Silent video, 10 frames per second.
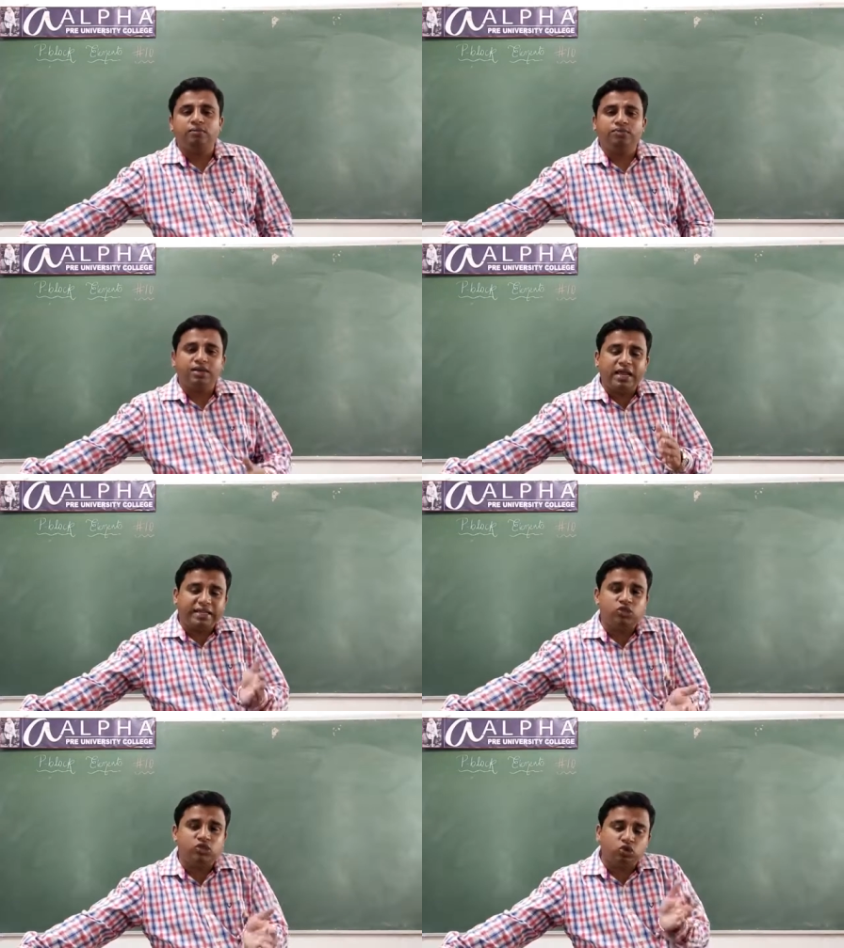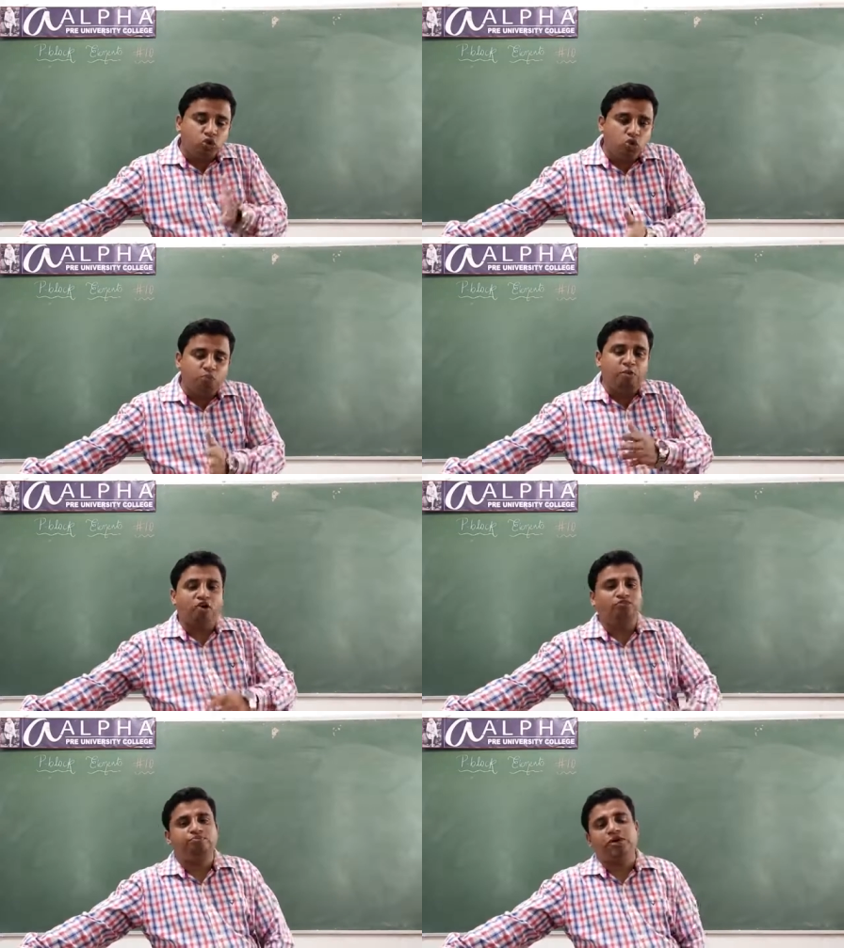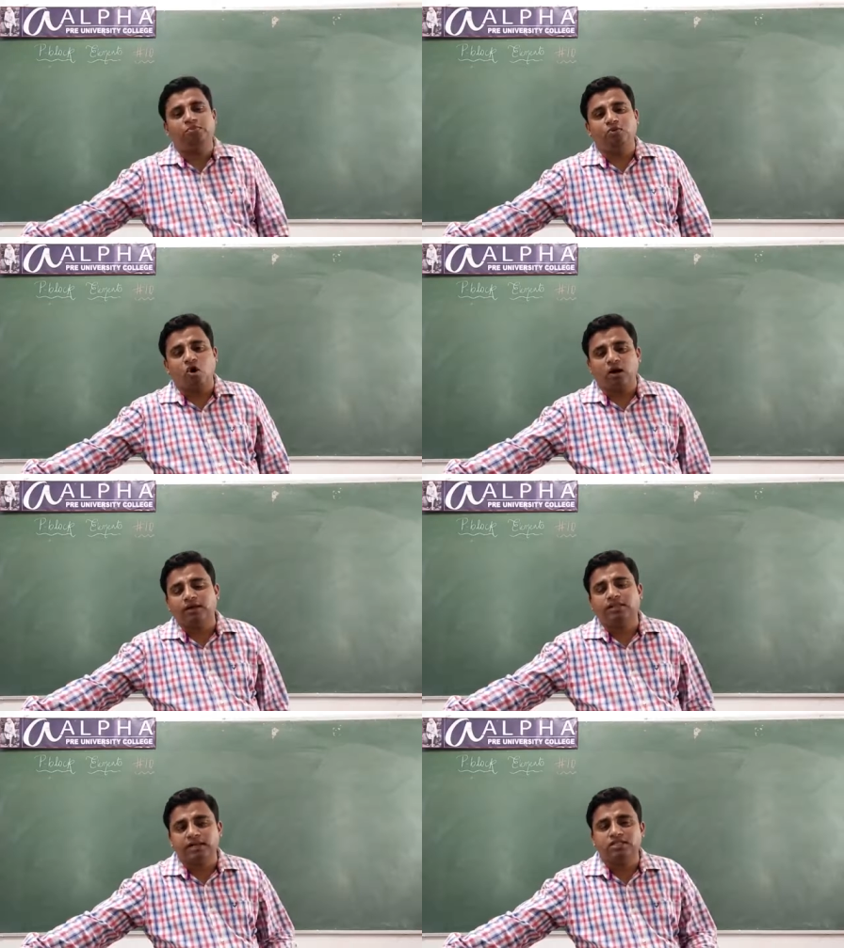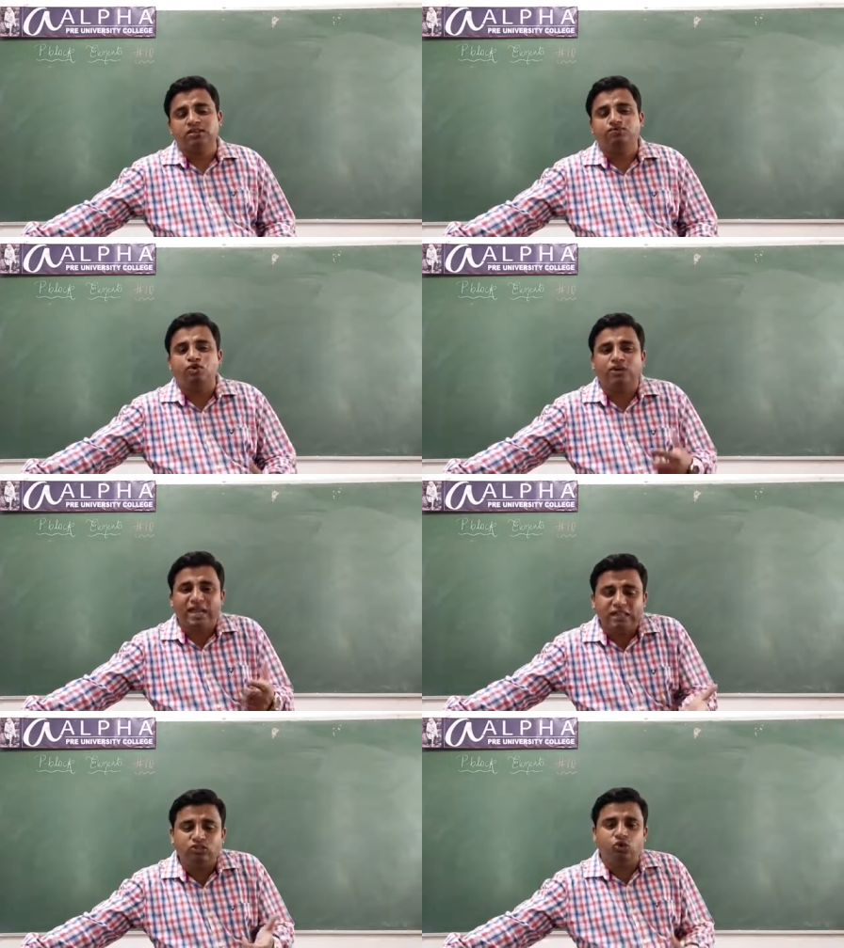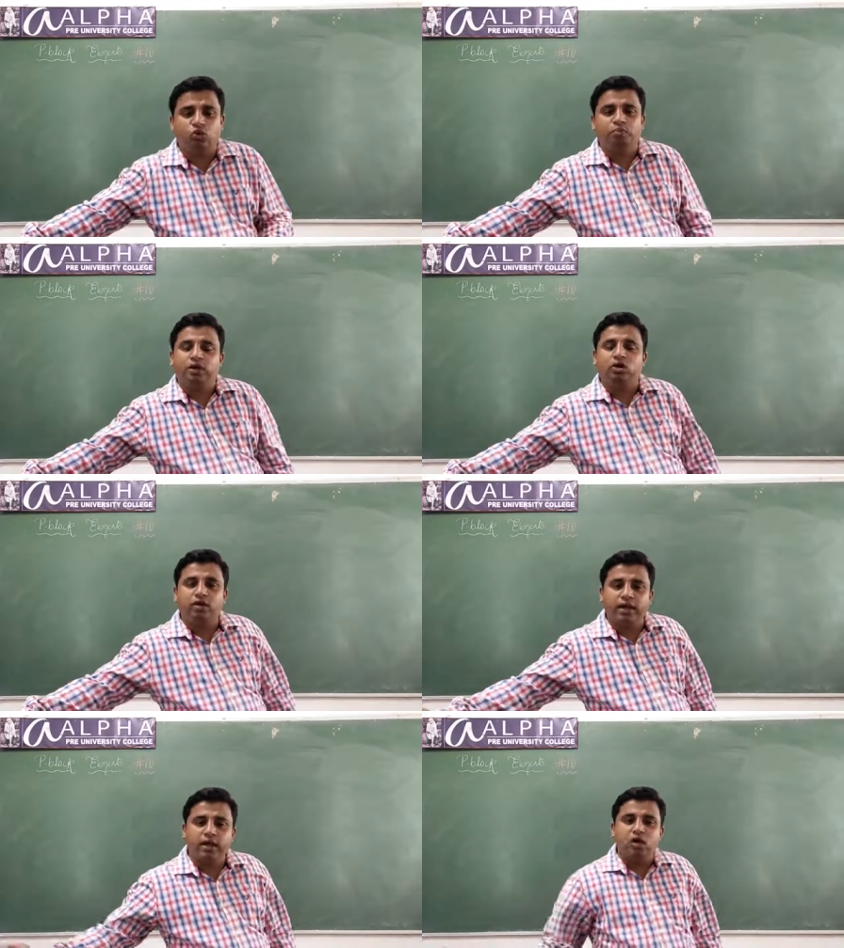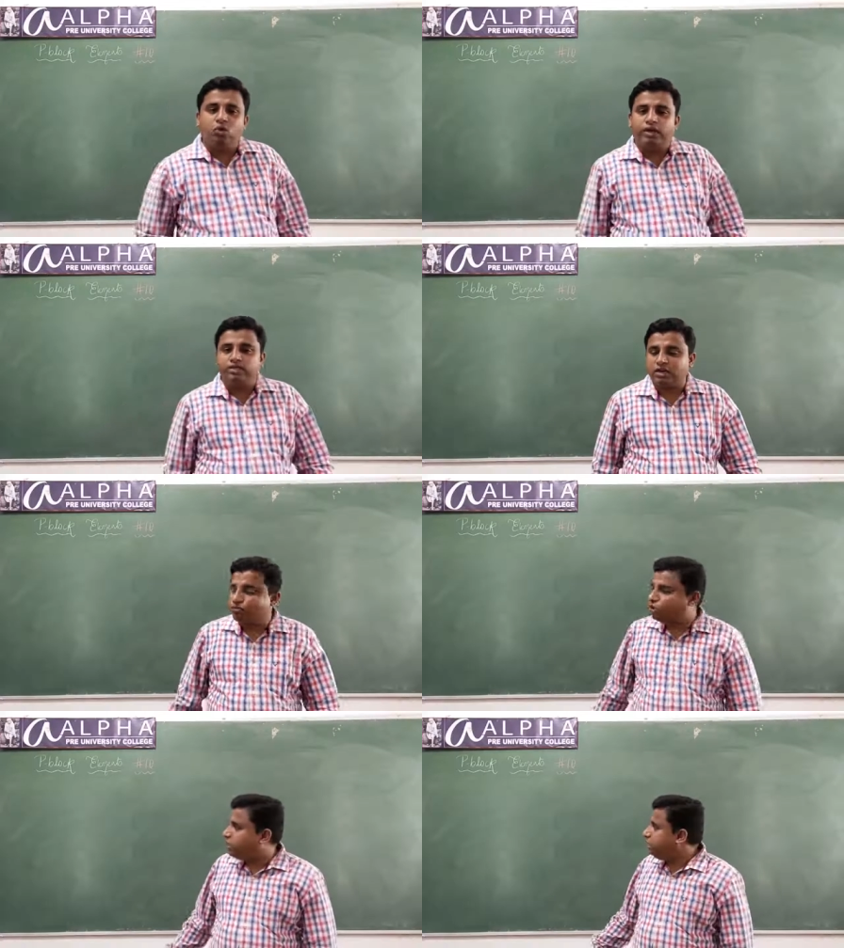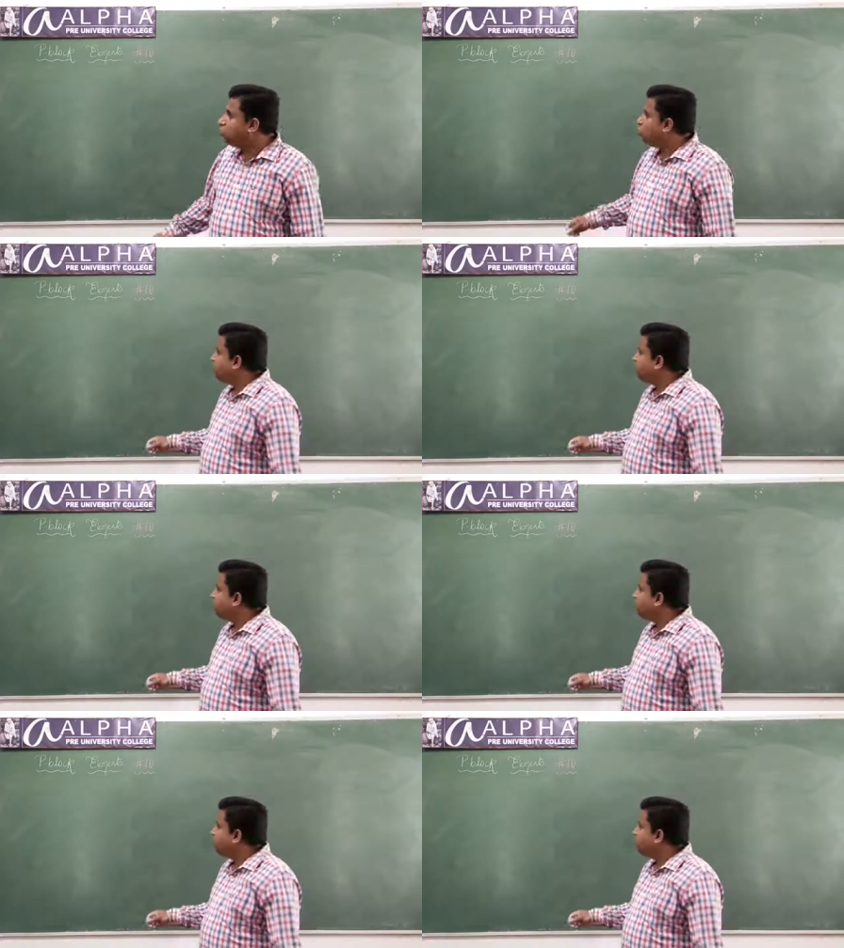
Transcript: the next group of P block, that is the 14th group. What is that 14th group